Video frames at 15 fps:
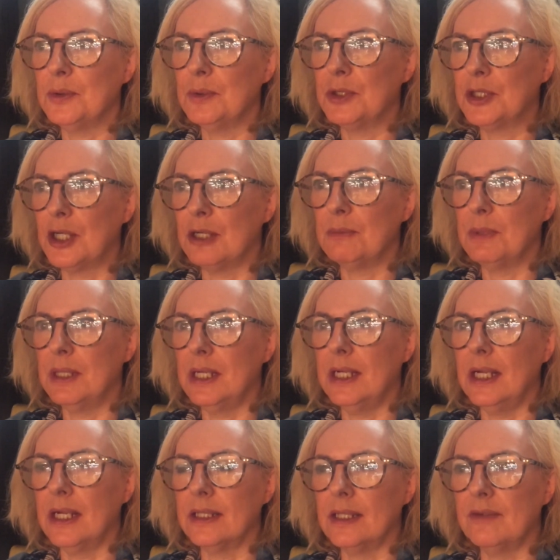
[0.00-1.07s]
Germany,
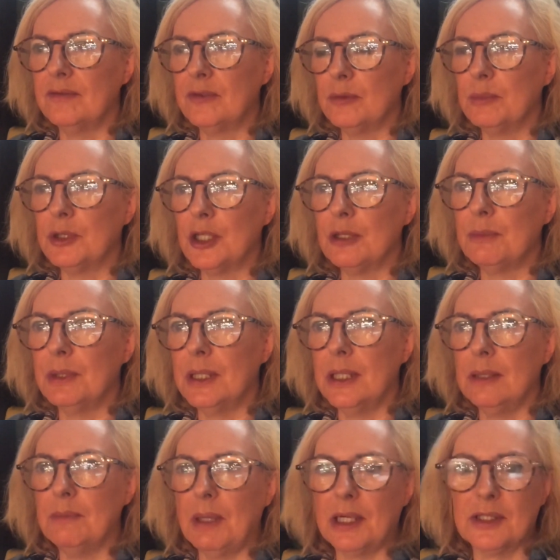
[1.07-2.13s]
and then from Germany
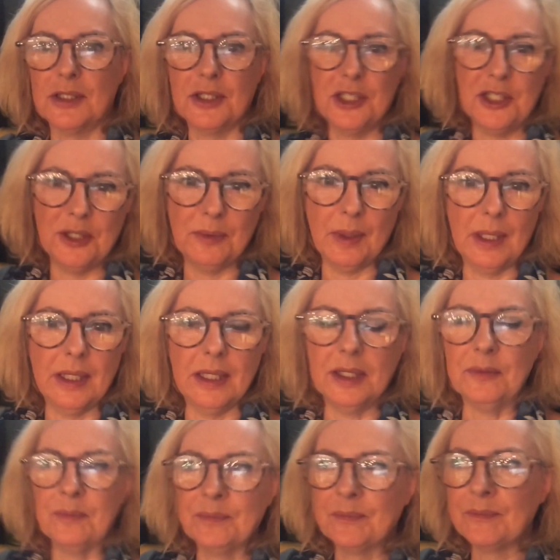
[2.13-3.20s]
back to the UAE.
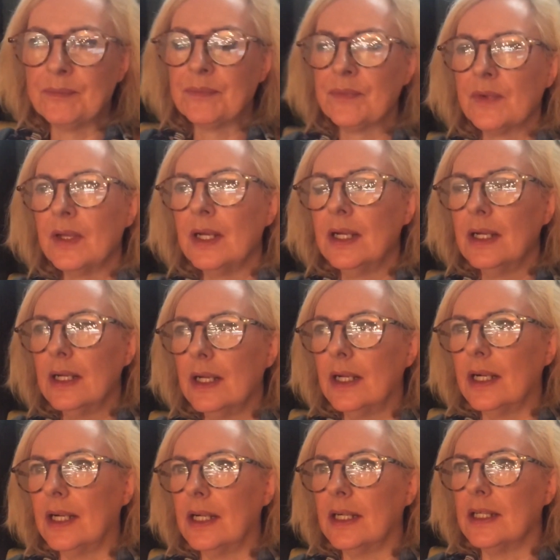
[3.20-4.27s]

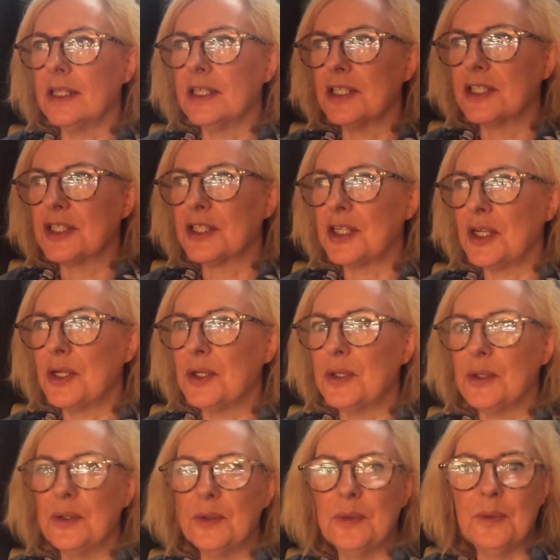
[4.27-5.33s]
And
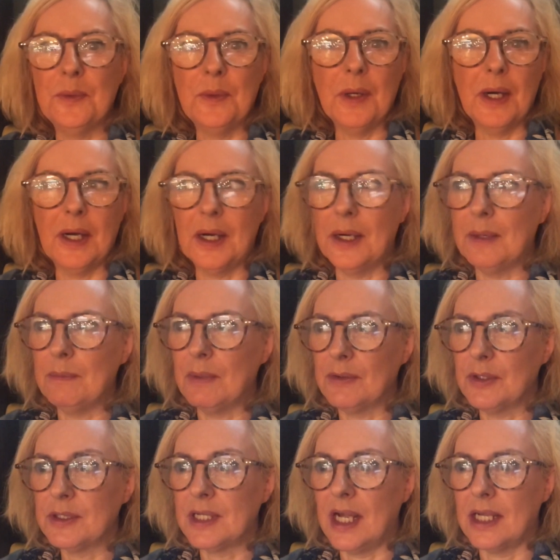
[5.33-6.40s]
so
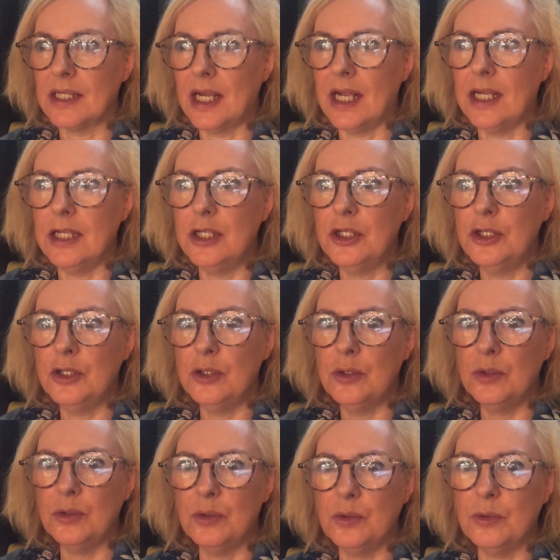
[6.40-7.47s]
just had a
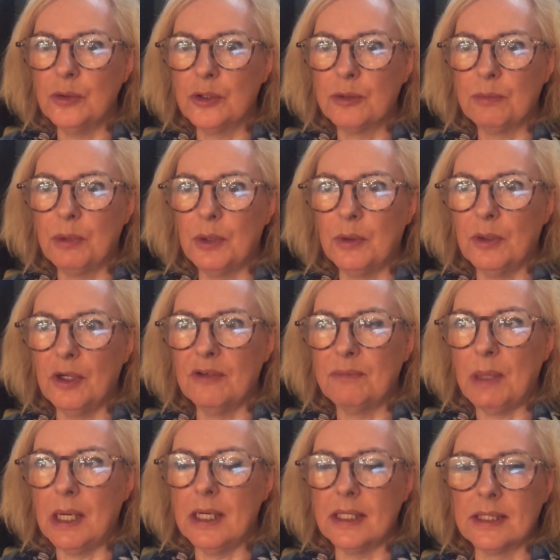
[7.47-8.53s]
huge bowl of
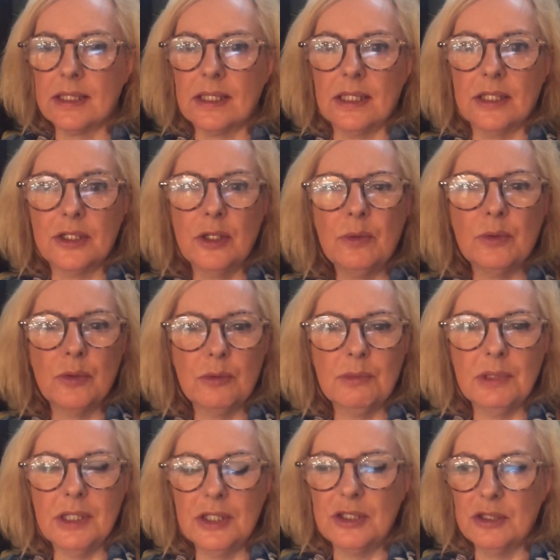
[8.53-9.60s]
pasta. I don't
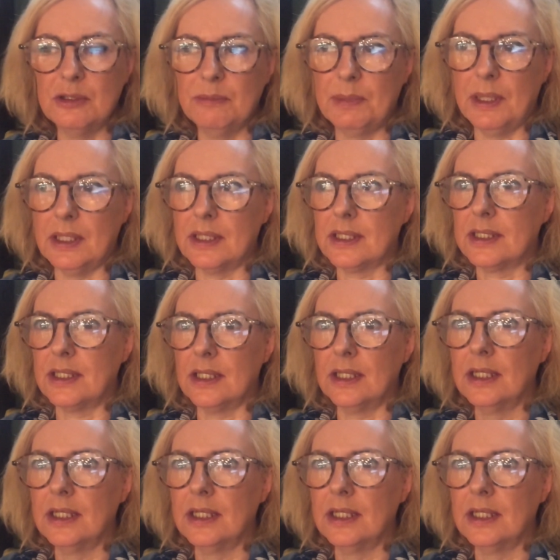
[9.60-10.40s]
normally do pasta,